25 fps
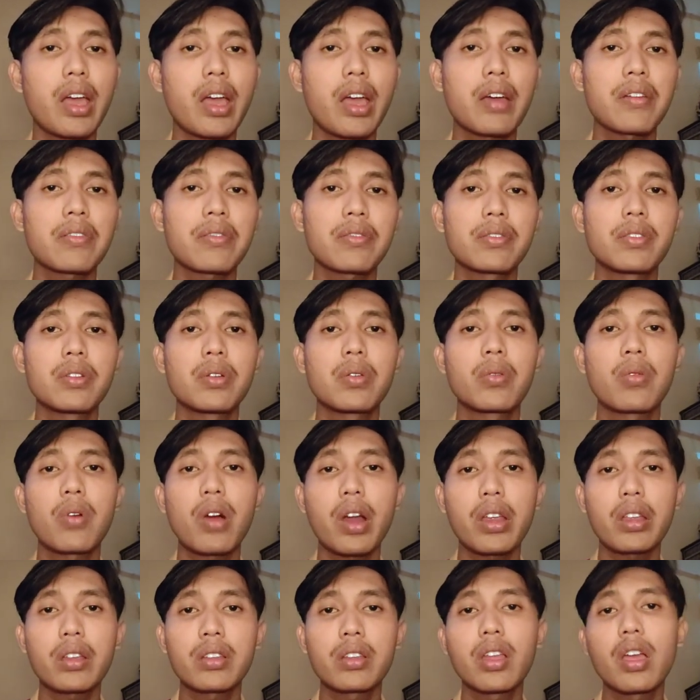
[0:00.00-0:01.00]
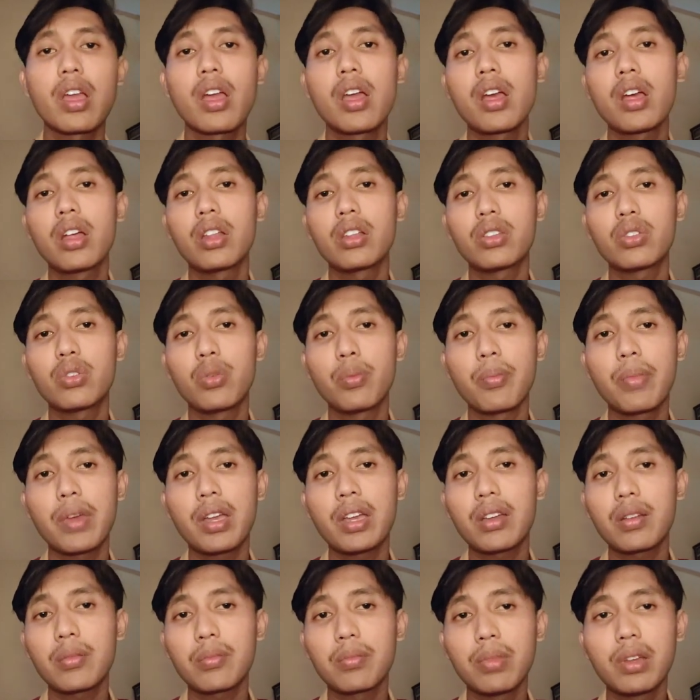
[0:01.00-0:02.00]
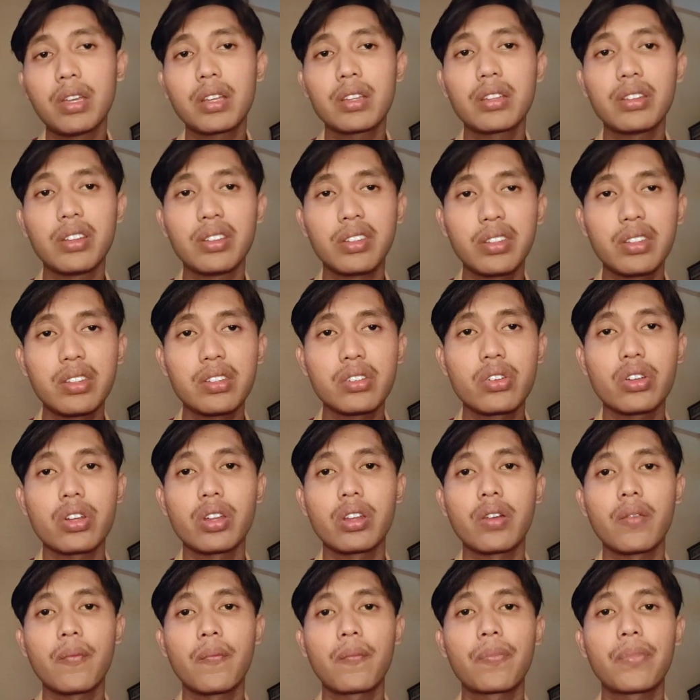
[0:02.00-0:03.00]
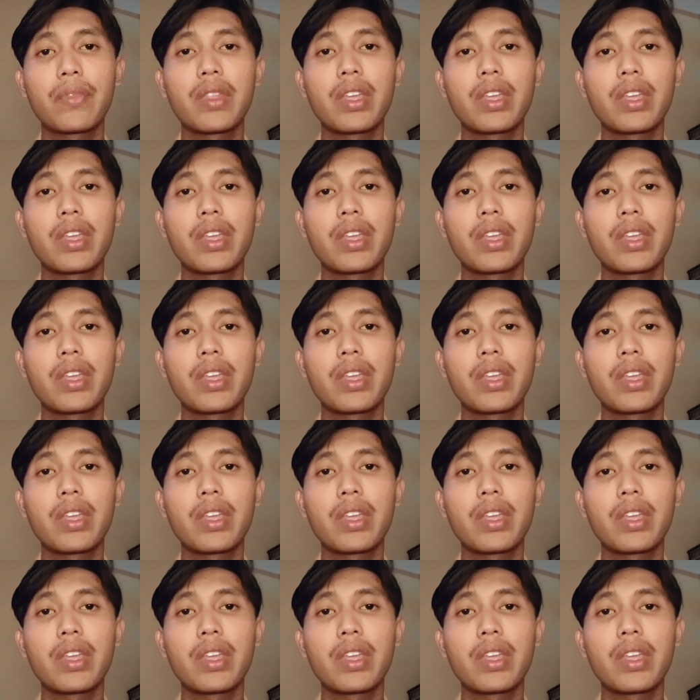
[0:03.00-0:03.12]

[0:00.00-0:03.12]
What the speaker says: have the right to make big decisions.